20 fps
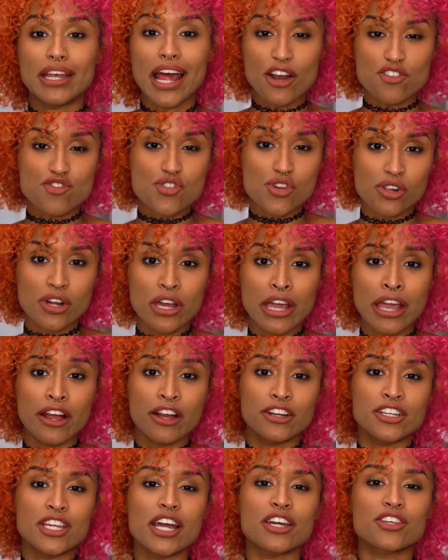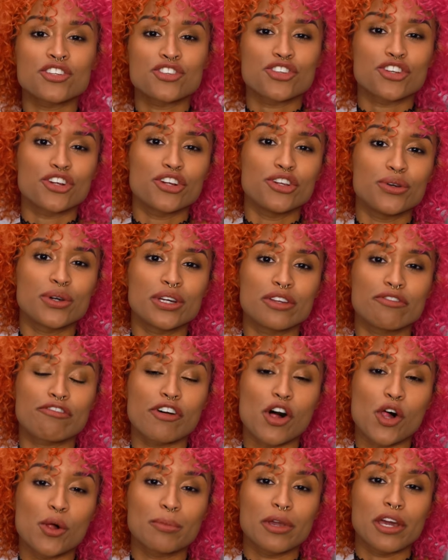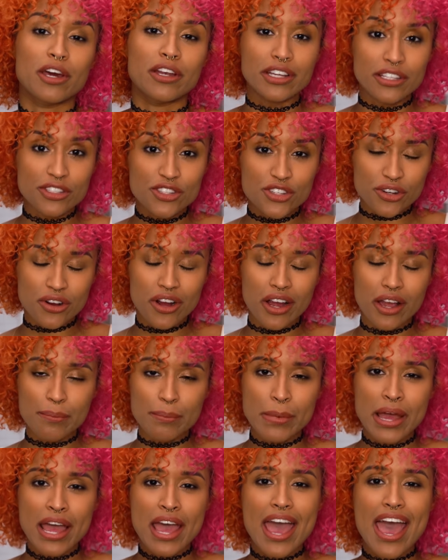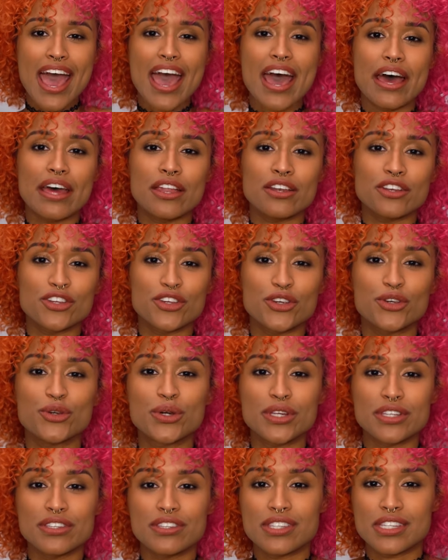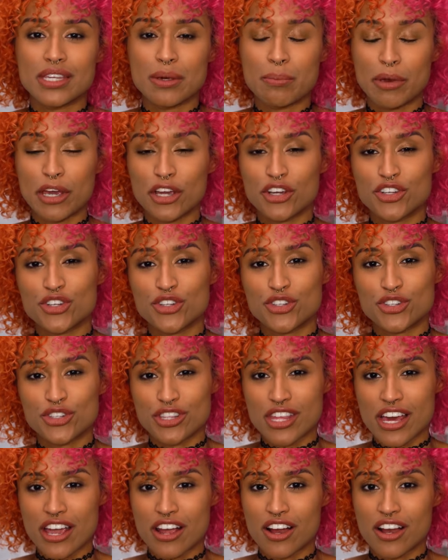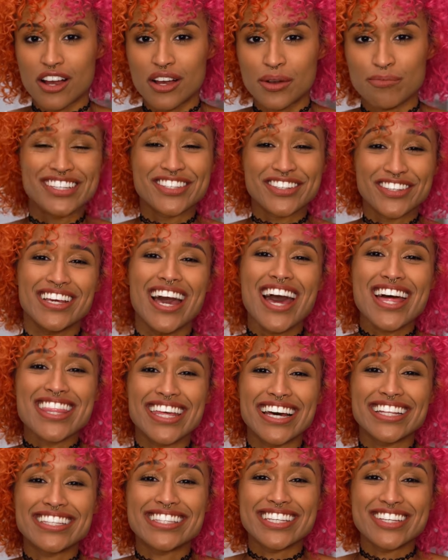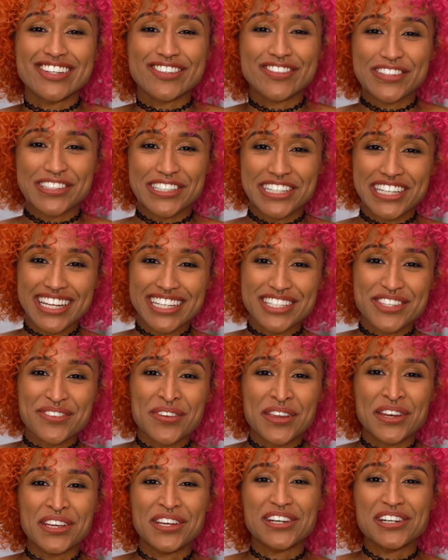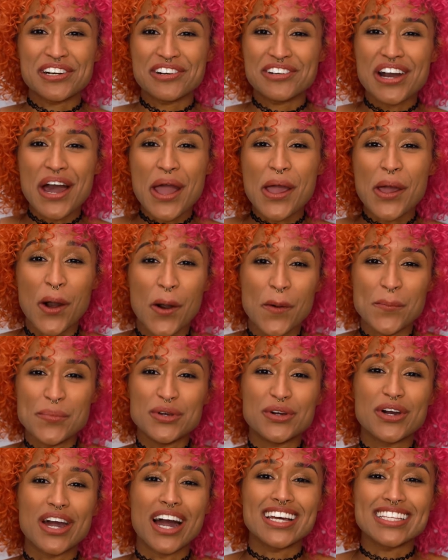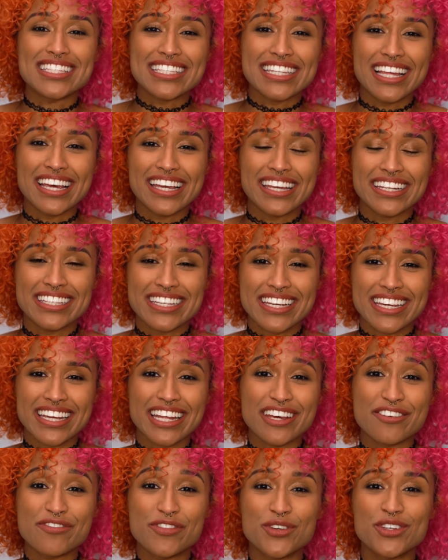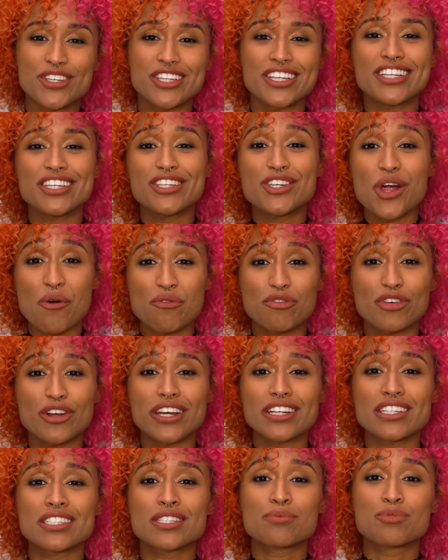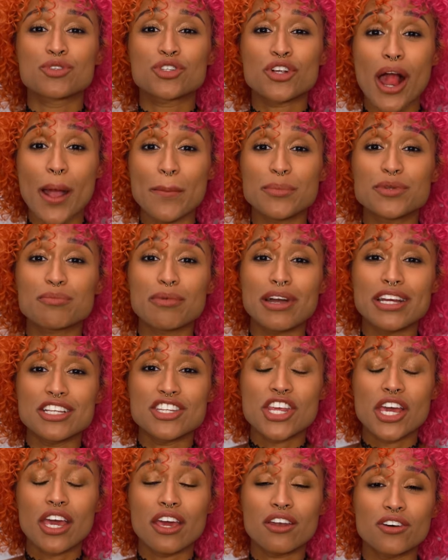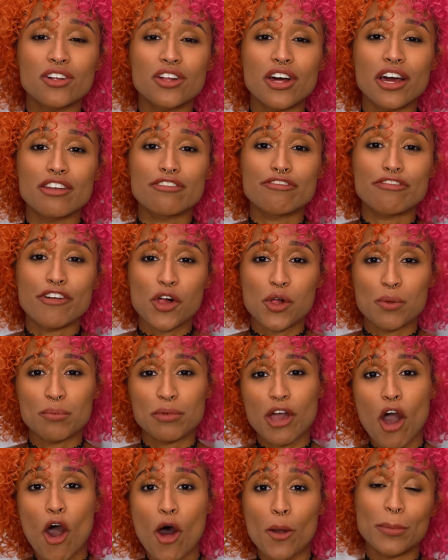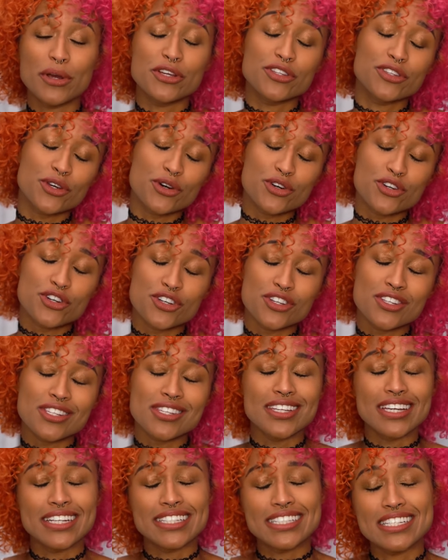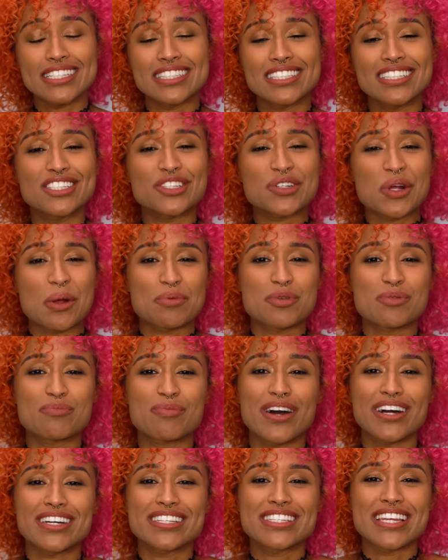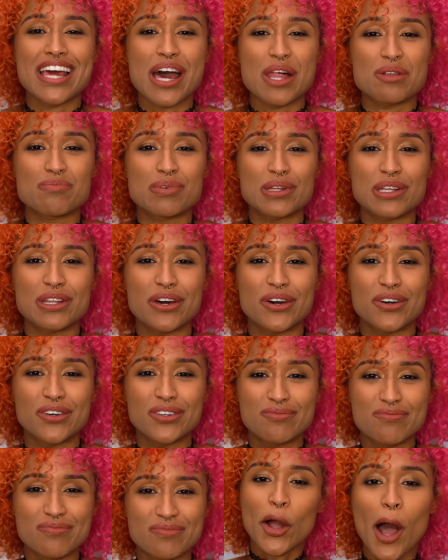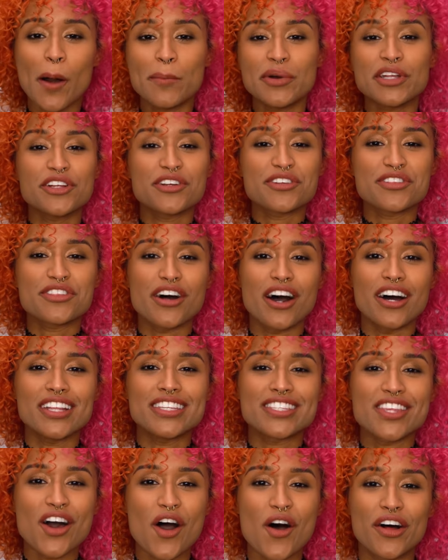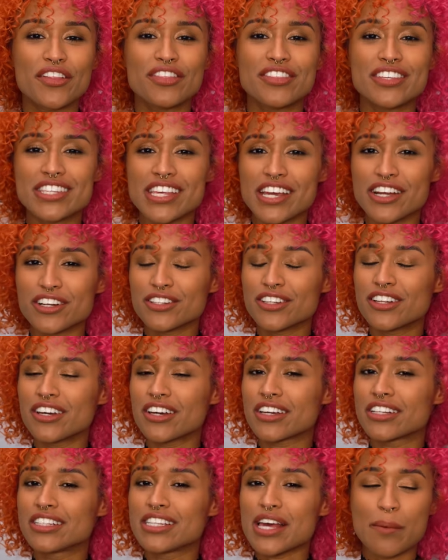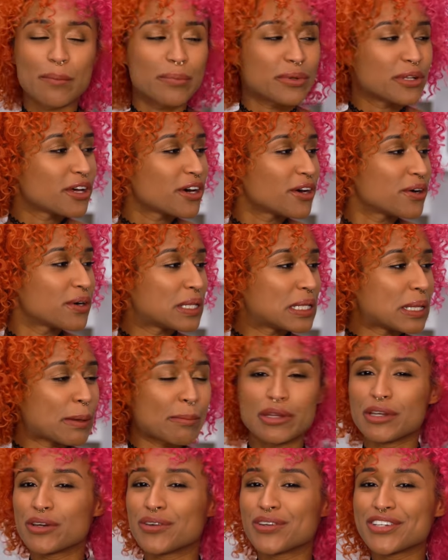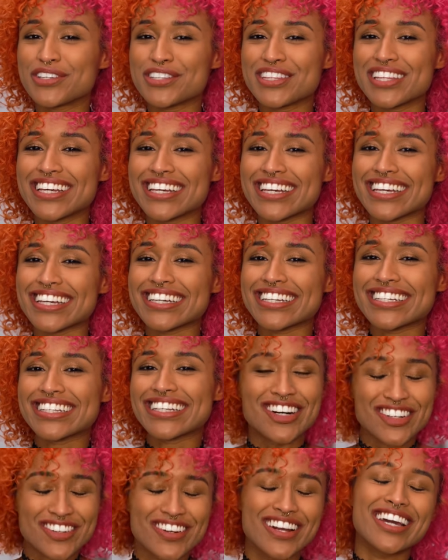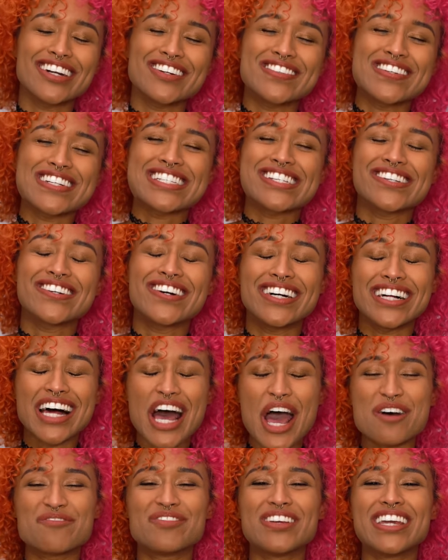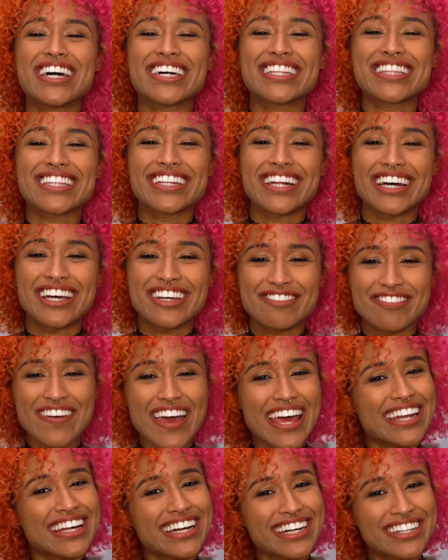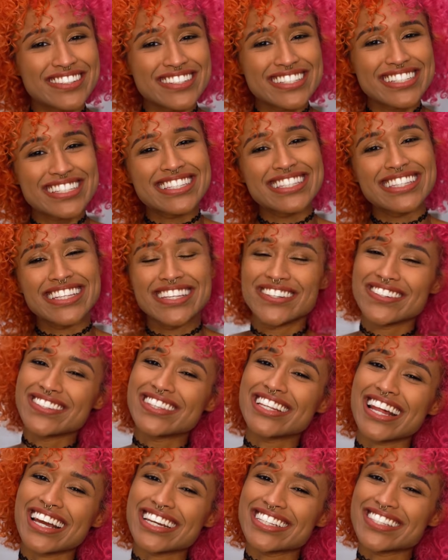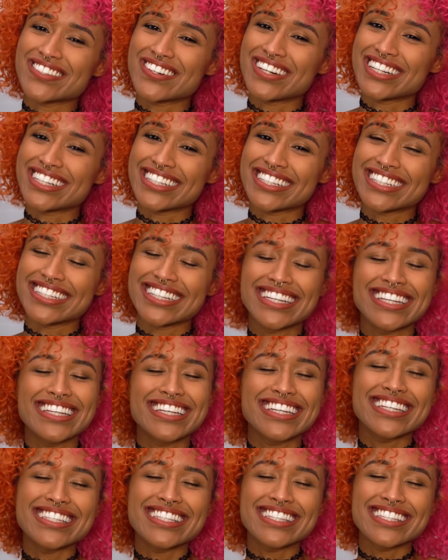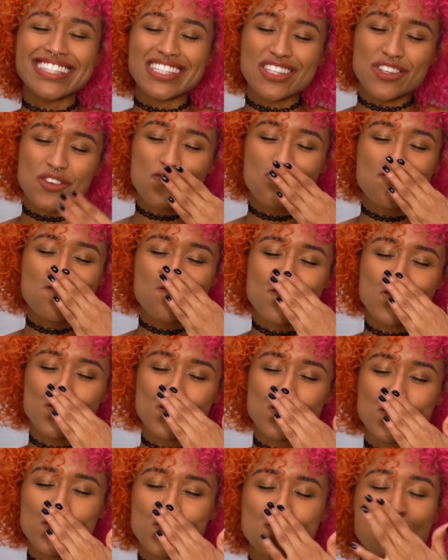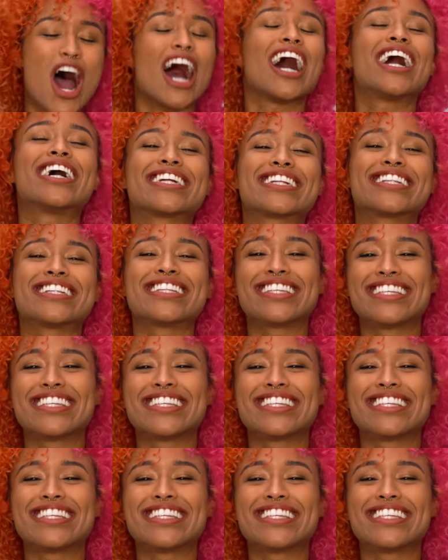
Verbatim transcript: natural hair texture, you can follow me on Instagram and you can see pictures there. So yeah, that's it for today's video. I hope you guys liked it. If you did, don't forget to subscribe to my channel and follow me on my socials linked in the description box down below. Comment your thoughts on this hair look down below and let me know what you think. All right, wish you all a happy, healthy life and I will see you in the next one. Kisses. Mwah.